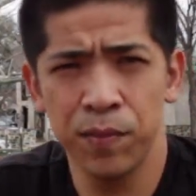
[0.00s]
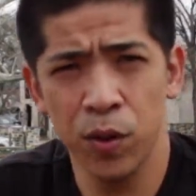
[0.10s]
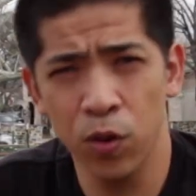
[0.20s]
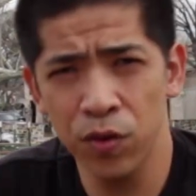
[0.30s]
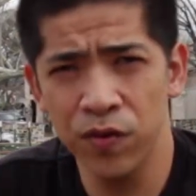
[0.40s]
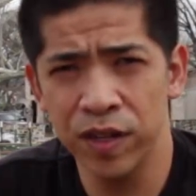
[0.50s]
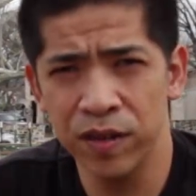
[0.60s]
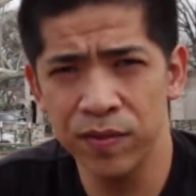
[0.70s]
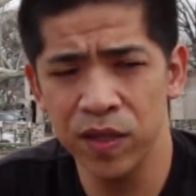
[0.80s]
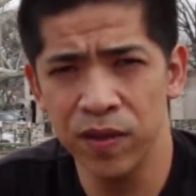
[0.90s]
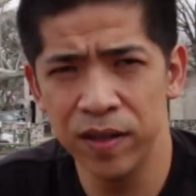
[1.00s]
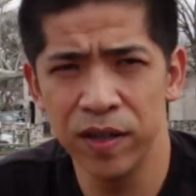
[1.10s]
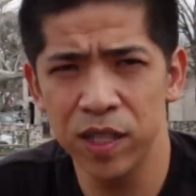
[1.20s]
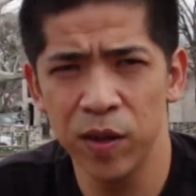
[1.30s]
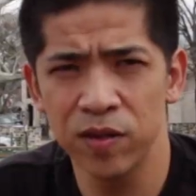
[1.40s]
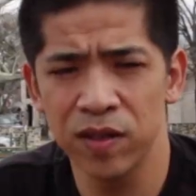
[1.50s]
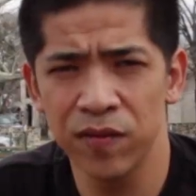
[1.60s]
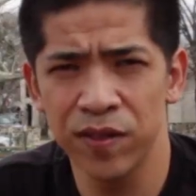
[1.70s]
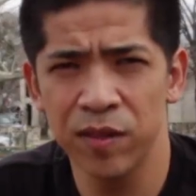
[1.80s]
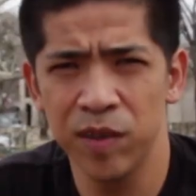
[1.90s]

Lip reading: pull the film, so underexposing the film